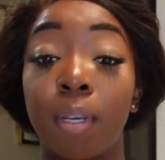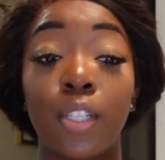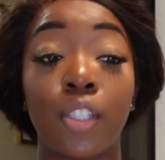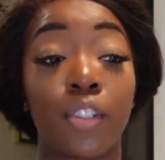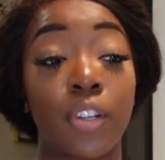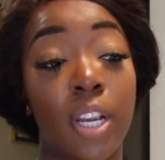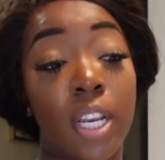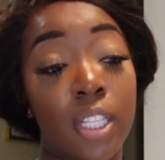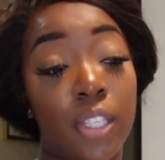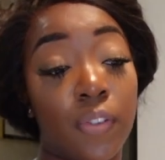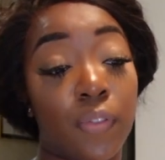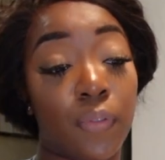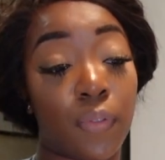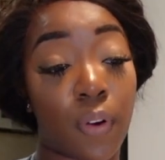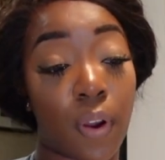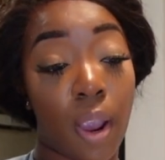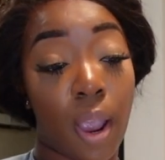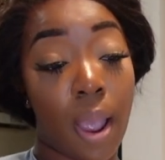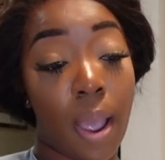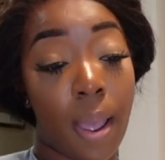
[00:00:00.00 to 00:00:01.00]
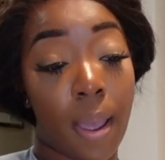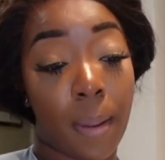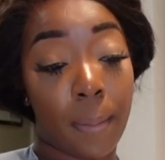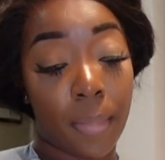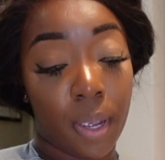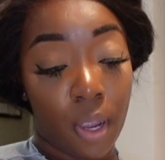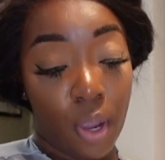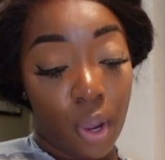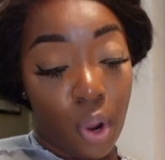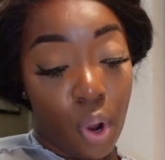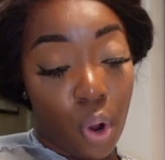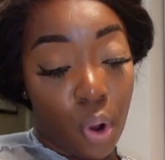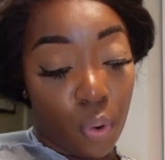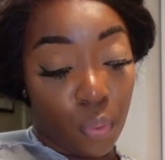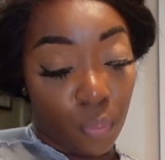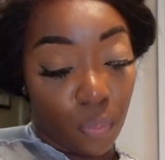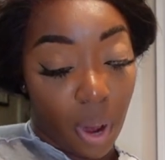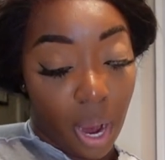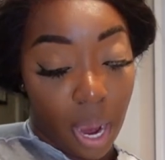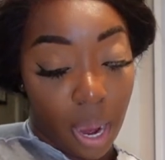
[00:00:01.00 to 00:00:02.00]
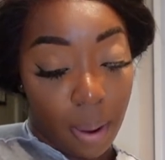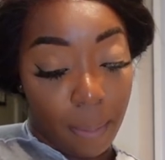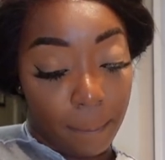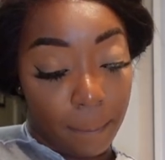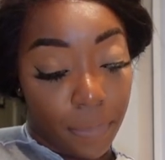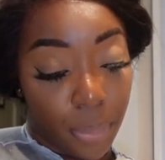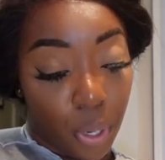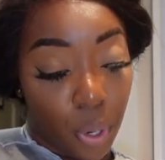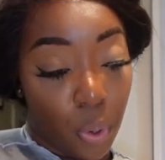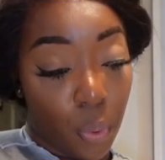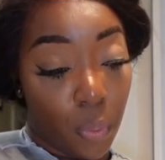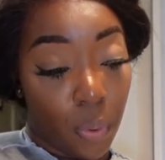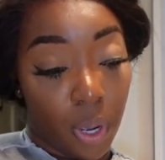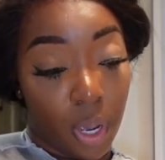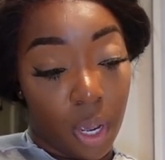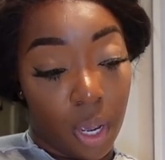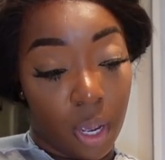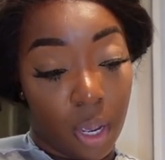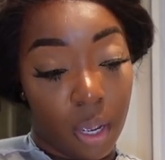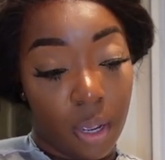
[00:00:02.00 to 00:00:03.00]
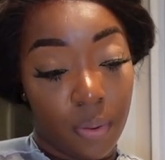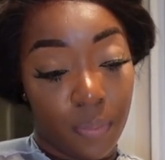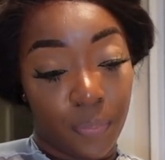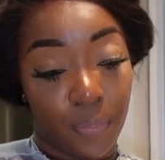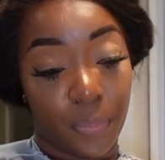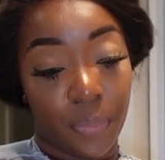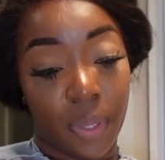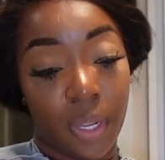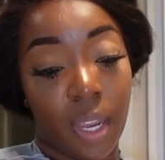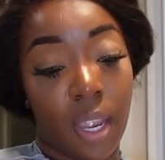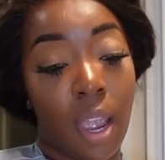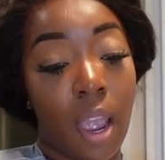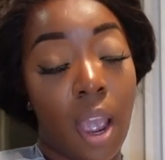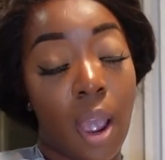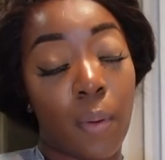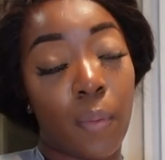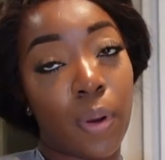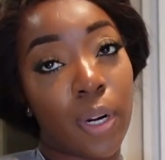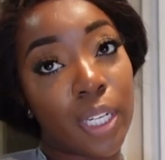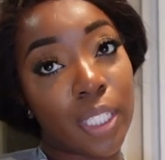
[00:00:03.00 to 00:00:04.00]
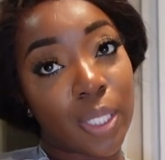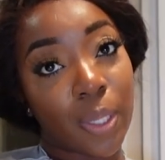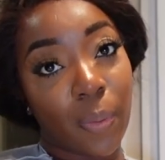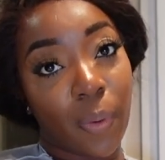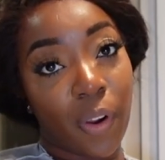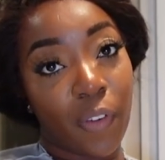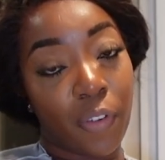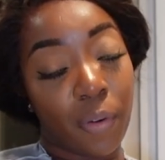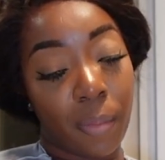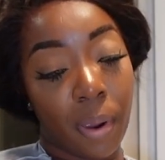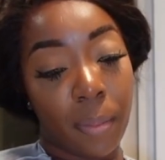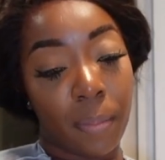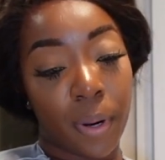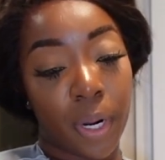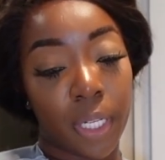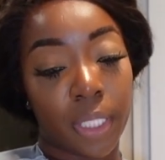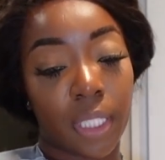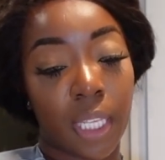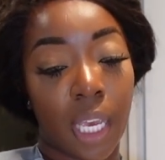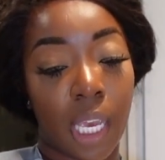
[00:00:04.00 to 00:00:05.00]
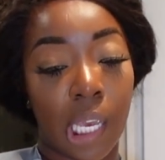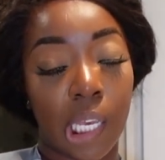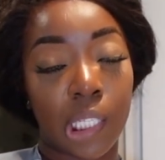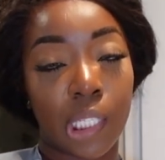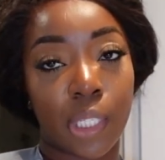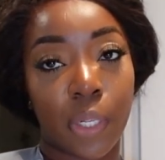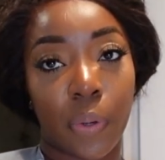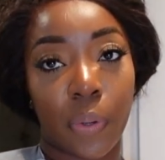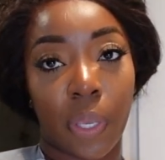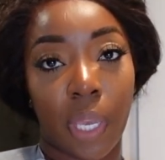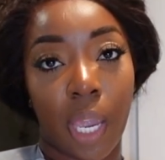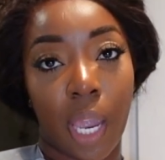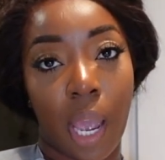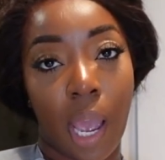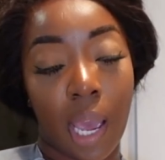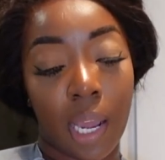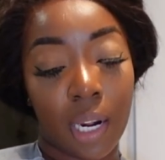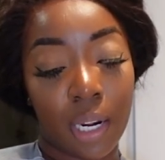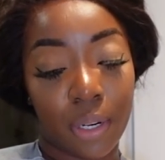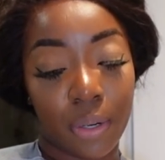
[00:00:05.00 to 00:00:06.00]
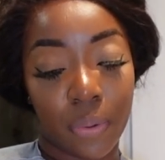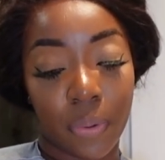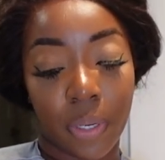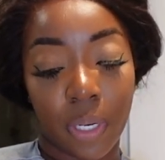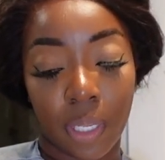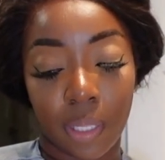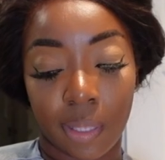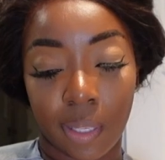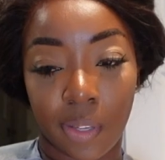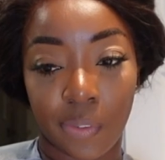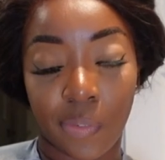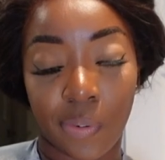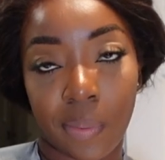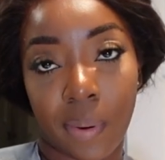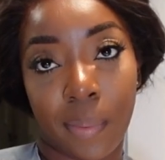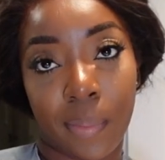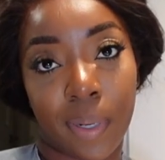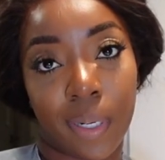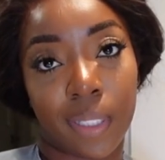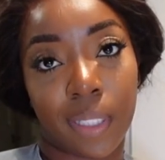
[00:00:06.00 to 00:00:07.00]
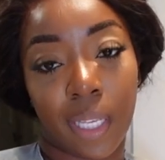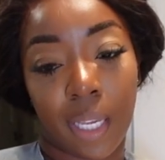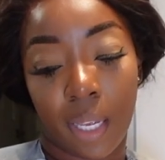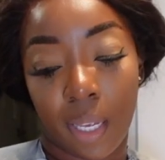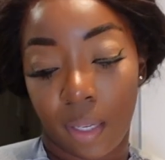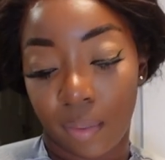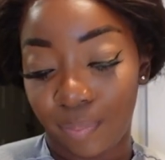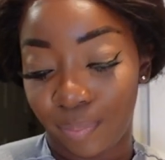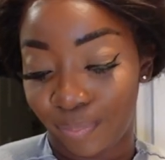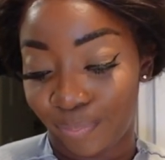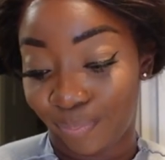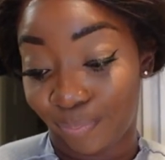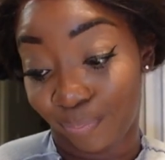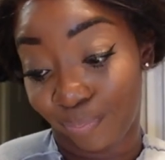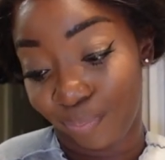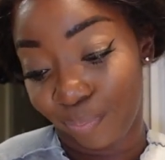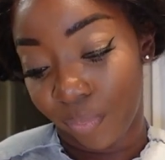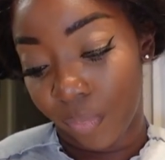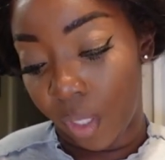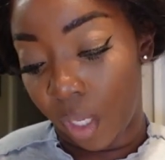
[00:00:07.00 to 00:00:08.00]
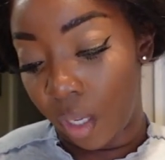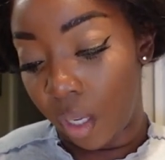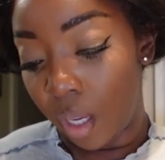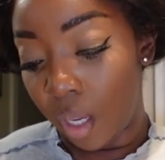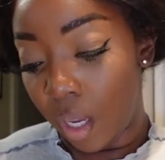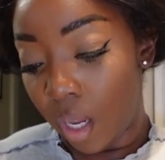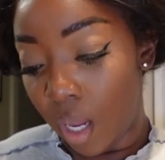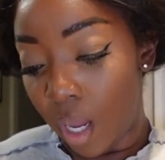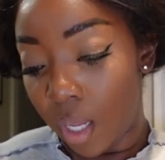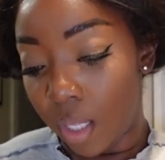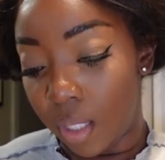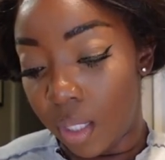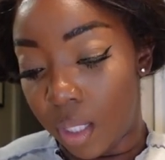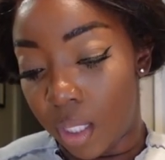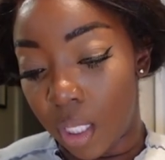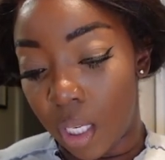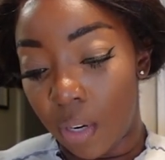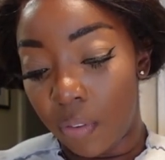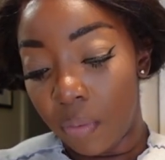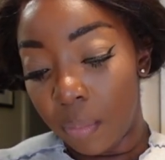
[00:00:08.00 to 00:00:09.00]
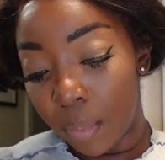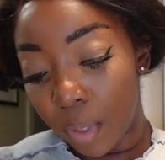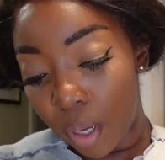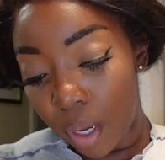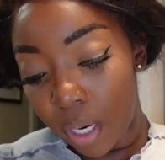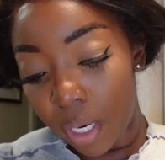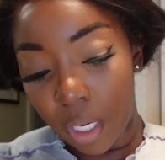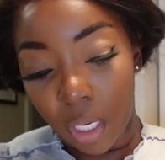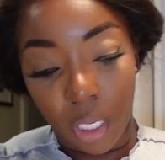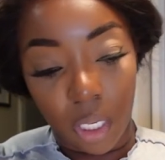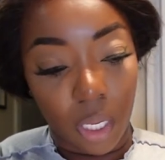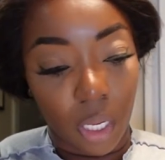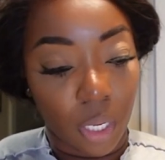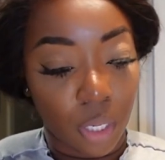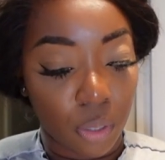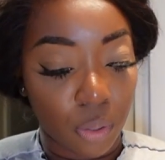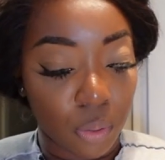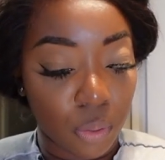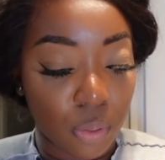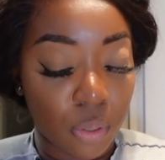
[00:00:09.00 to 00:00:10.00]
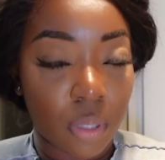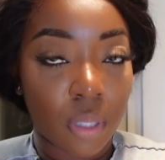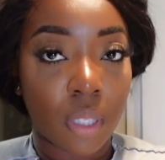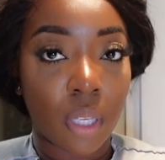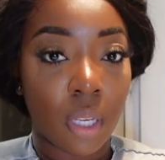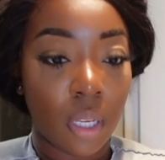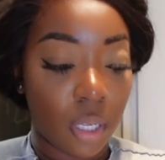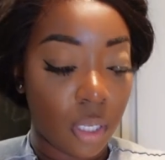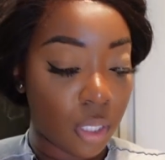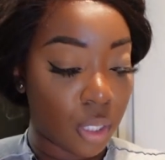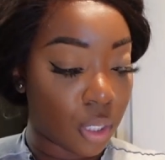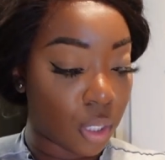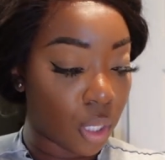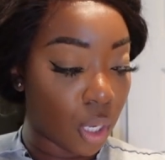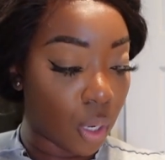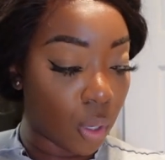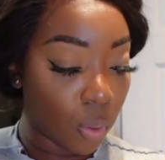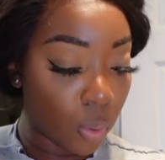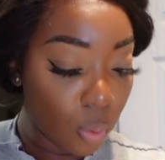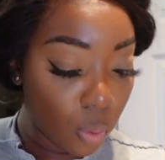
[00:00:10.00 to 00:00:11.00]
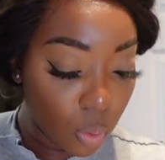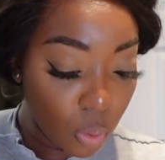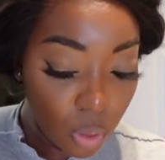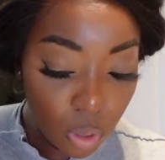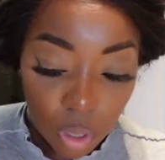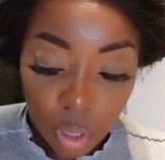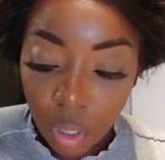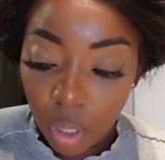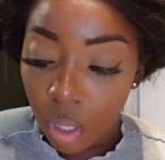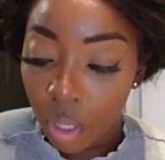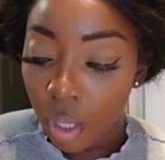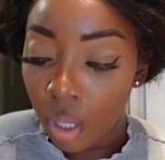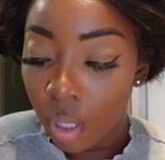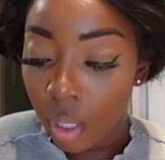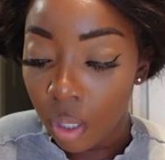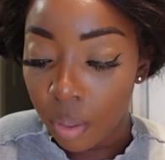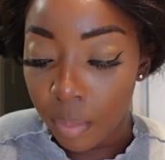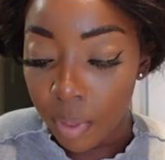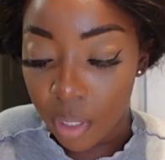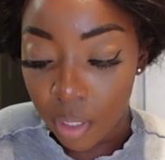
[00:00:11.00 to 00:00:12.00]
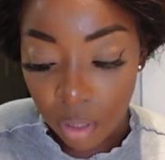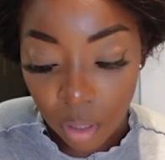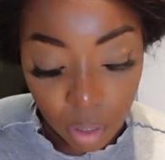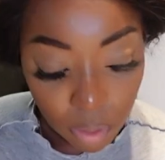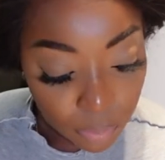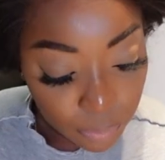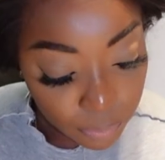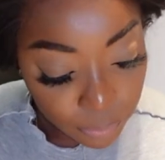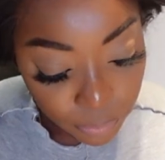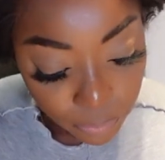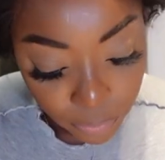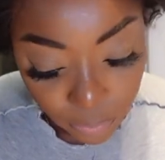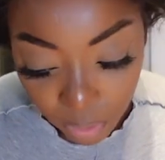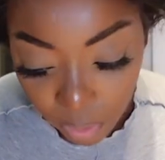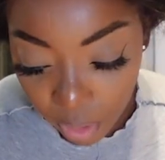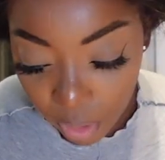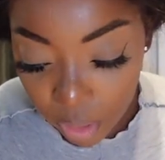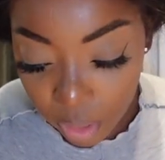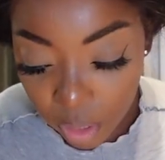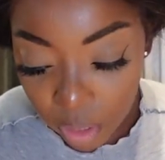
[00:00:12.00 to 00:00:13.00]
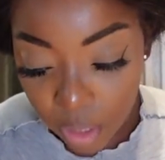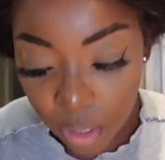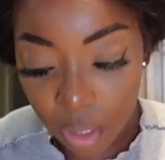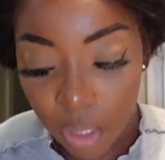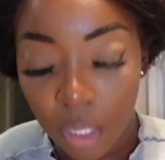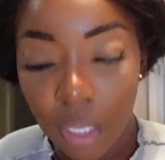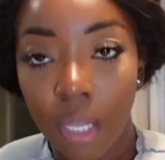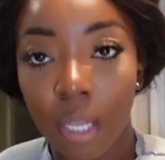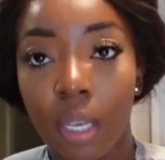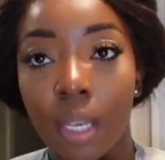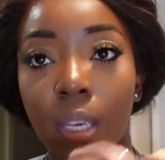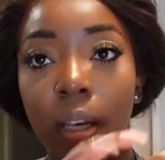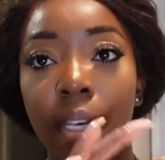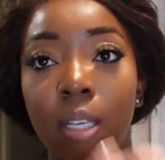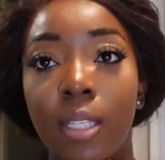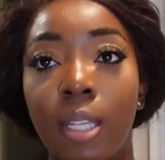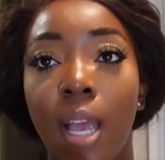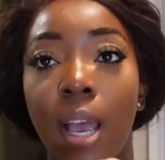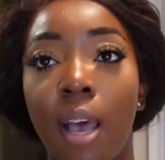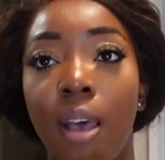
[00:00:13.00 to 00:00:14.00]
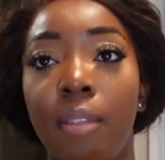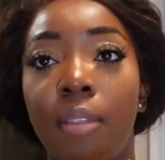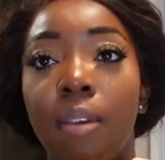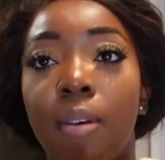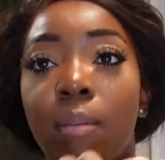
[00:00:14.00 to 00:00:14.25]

a dress from Rat and Boa. I wanted to wear for my birthday, so yeah, I didn't do anything for my birthday. Didn't even blow out any candles. So, let me see. This is how the